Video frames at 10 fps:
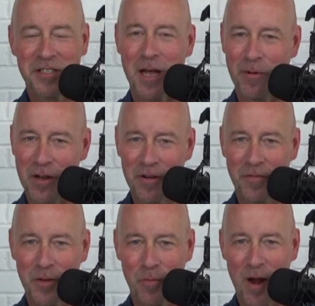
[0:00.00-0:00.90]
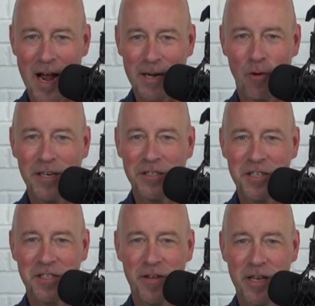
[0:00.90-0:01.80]
Come along for the ride. Watch
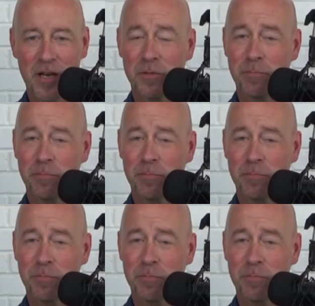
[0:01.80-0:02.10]
these videos.